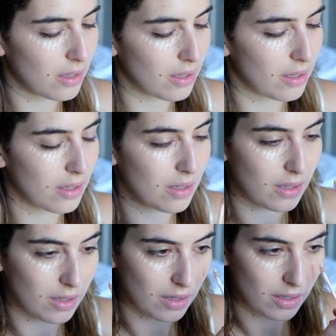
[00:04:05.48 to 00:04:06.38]
I
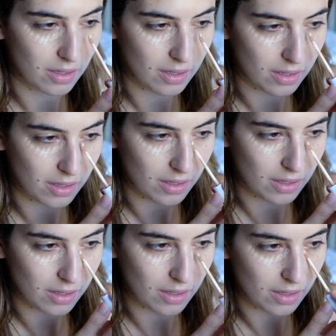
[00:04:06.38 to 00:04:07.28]
really, really love
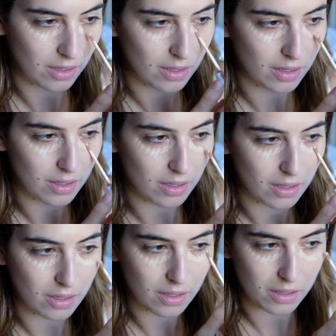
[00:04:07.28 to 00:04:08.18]
this concealer, but I
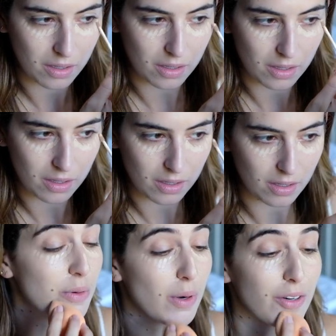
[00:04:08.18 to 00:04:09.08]
don't know if I got a
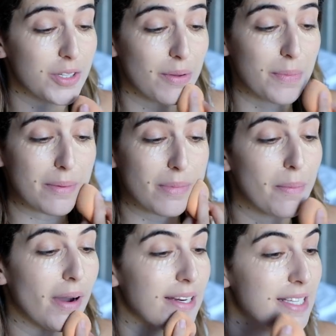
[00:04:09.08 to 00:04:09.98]
faulty one or something, but
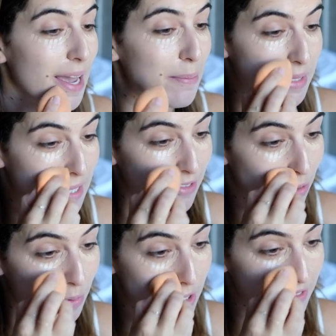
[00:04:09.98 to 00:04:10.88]
mine is empty. I've
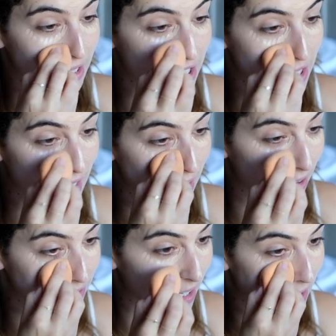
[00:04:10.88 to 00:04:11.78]
almost finished it
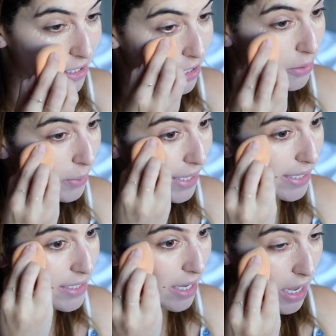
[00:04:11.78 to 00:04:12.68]
after like 2
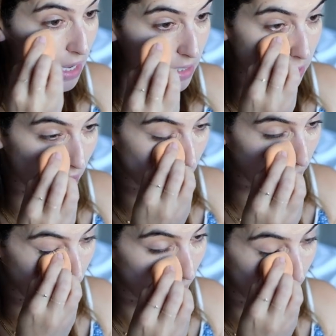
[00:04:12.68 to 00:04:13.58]
weeks.
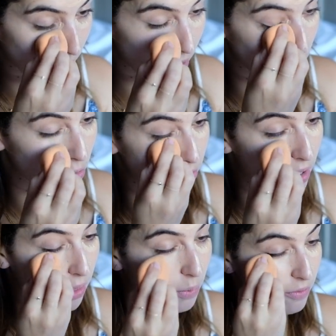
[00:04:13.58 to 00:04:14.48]
So I'm gonna order
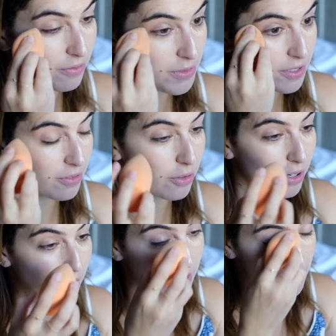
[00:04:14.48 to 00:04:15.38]
another one from
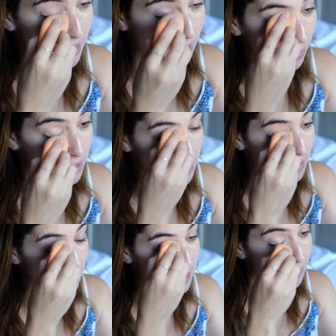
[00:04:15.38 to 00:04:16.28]
Sephora and see what the
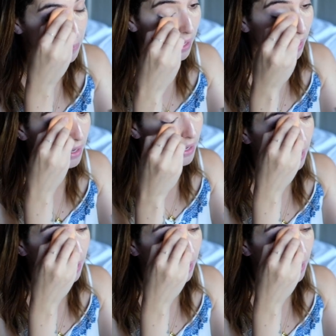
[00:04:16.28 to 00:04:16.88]
deal is, but